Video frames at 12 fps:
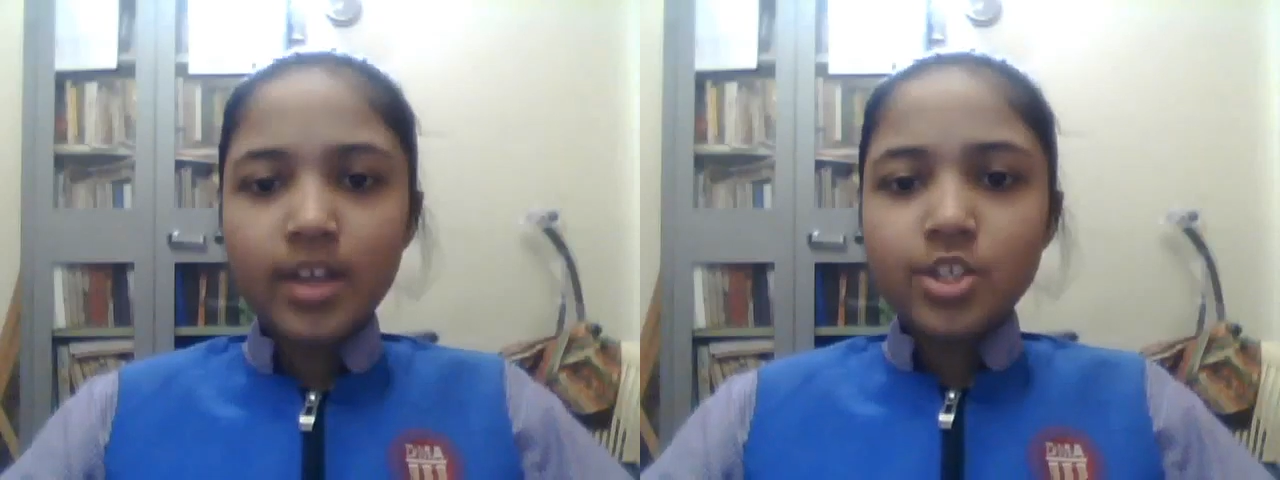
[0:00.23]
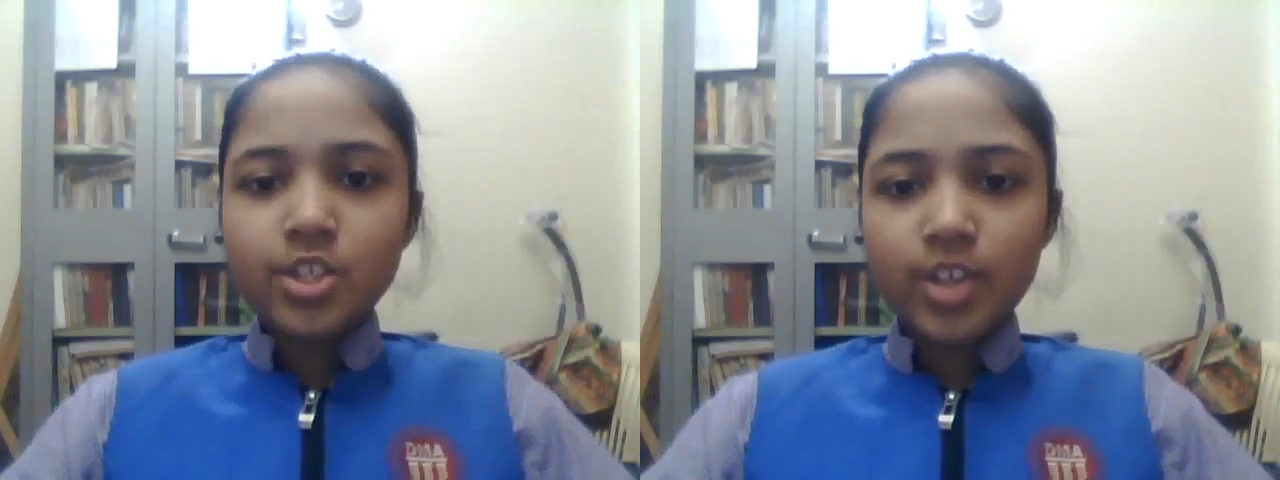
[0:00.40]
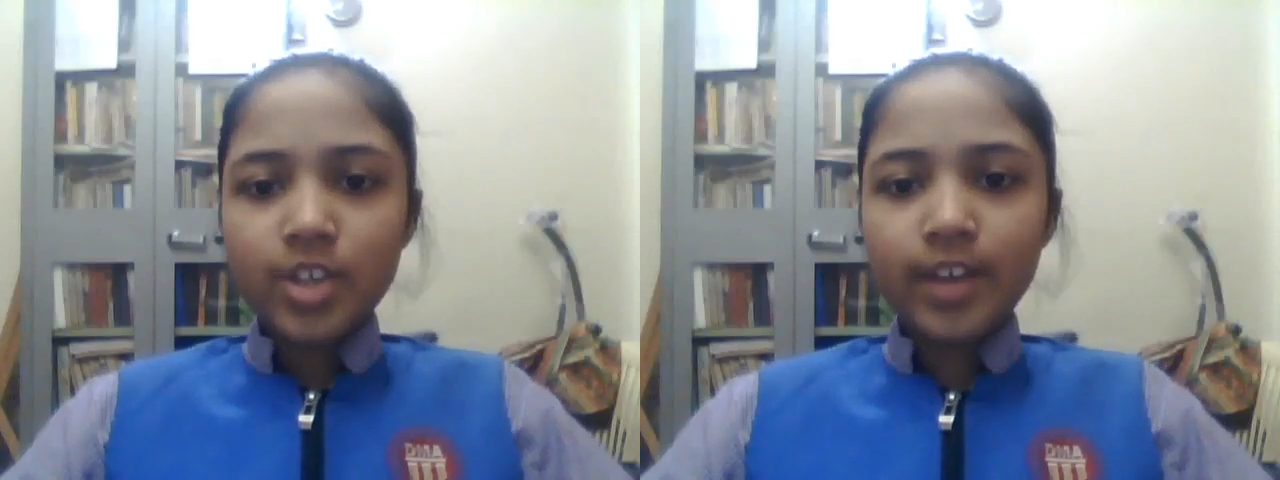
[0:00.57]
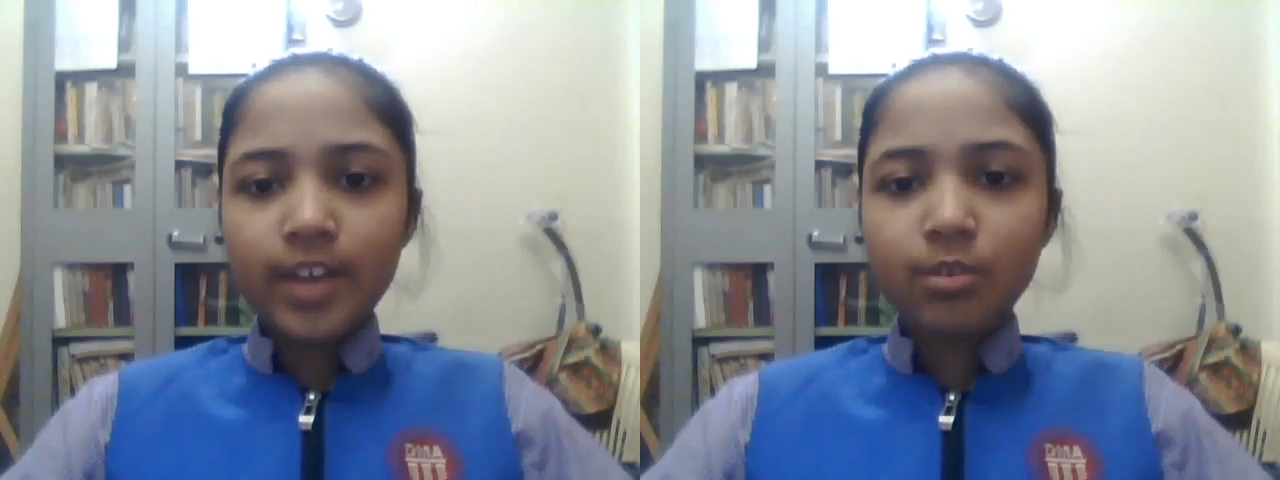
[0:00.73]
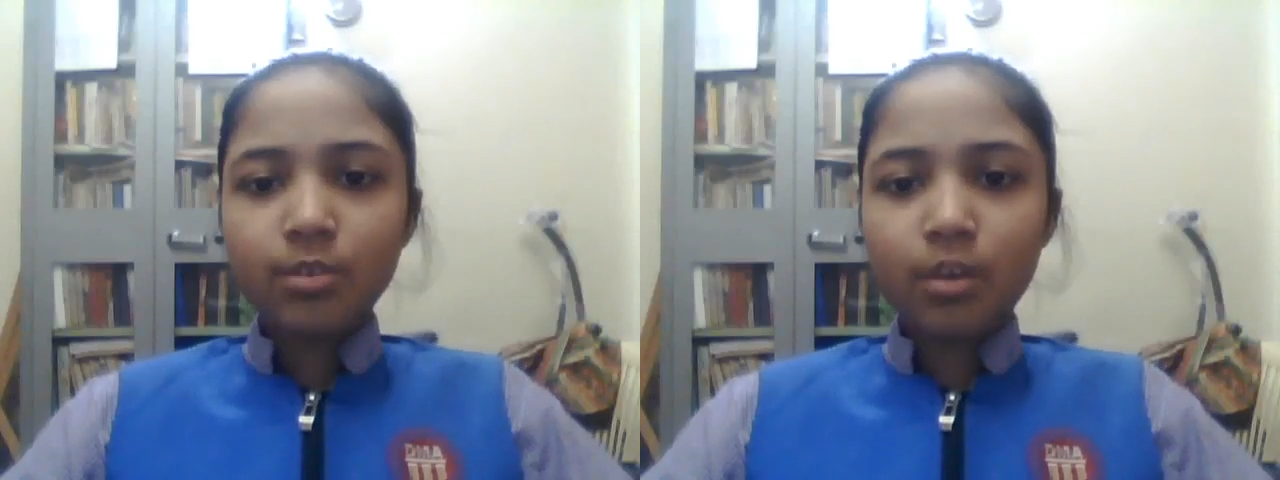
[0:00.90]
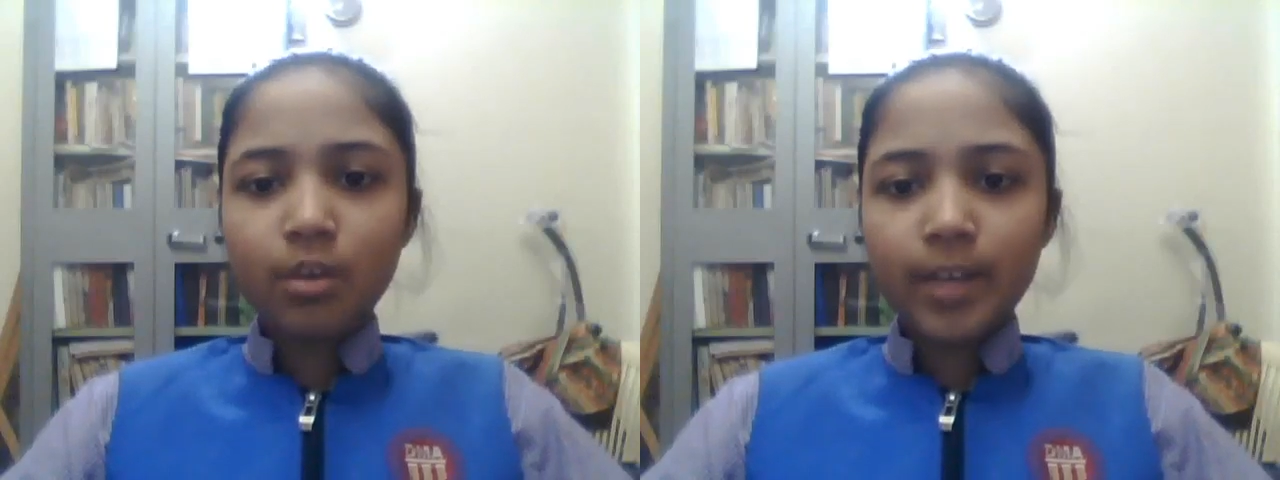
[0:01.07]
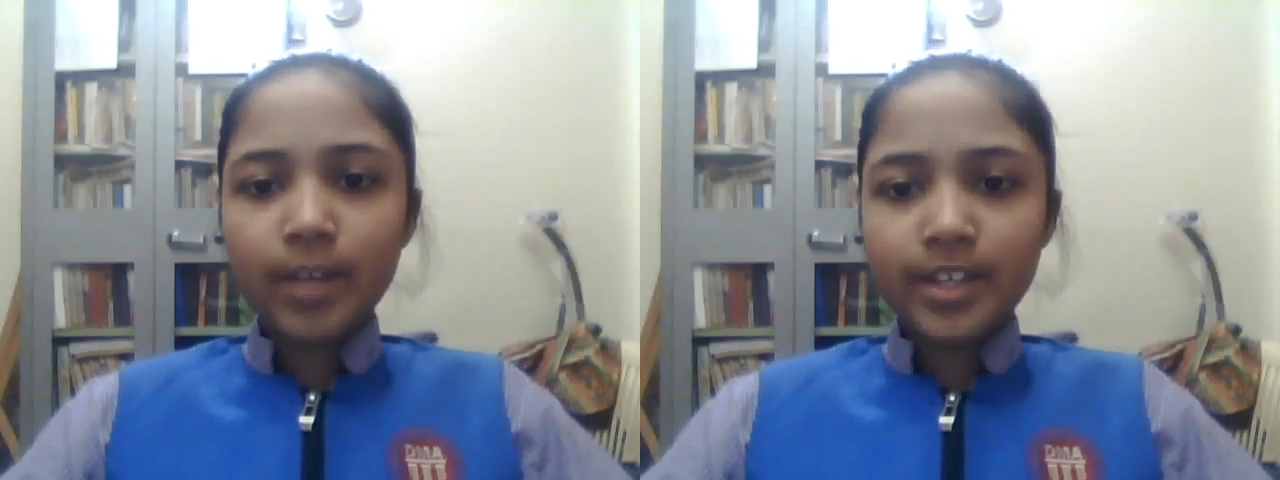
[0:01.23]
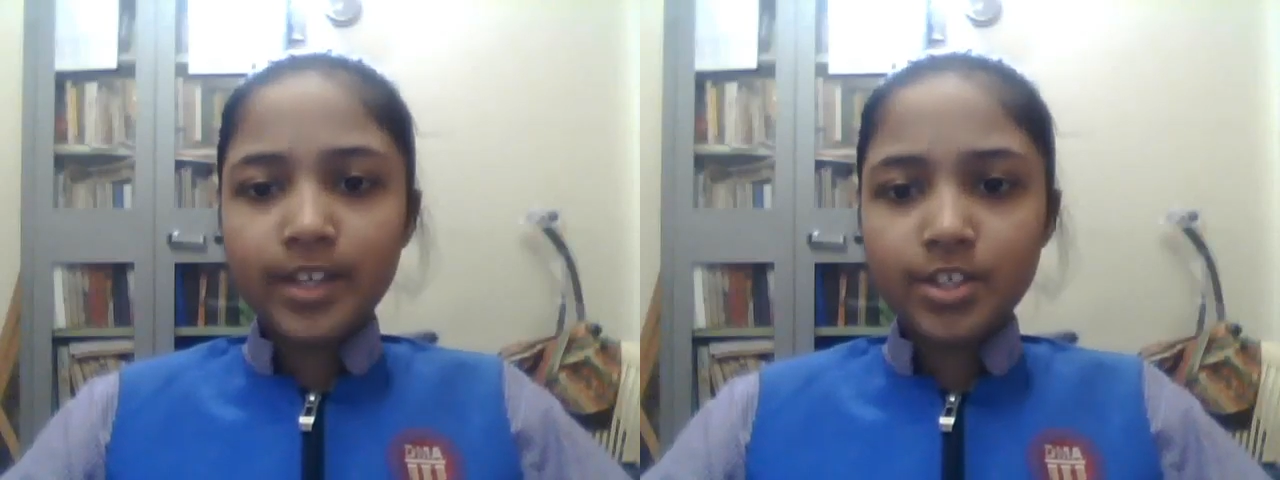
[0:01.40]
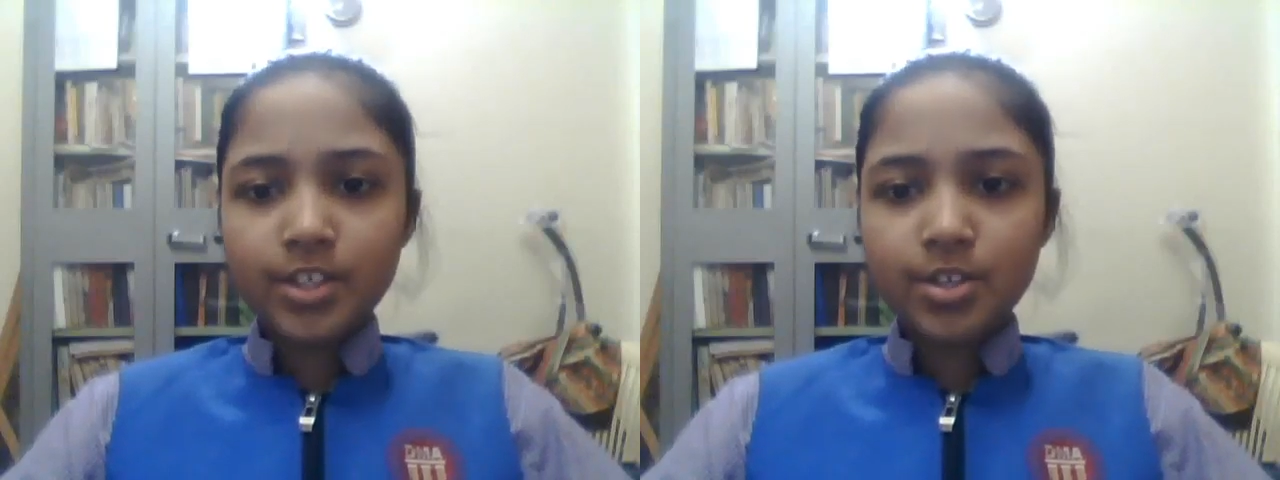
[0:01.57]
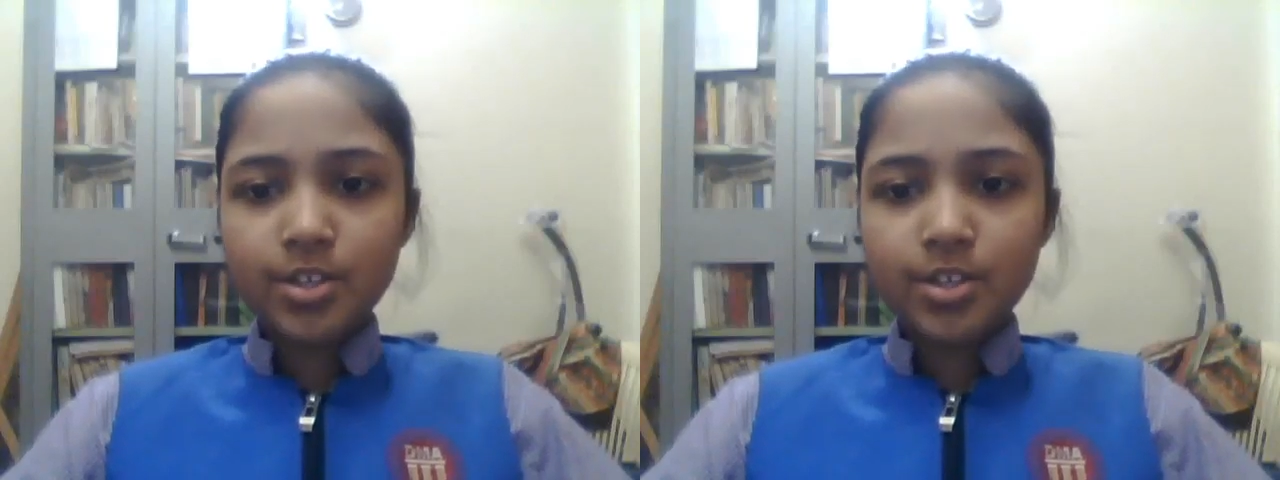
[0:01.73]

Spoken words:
Jai Hind to all my teachers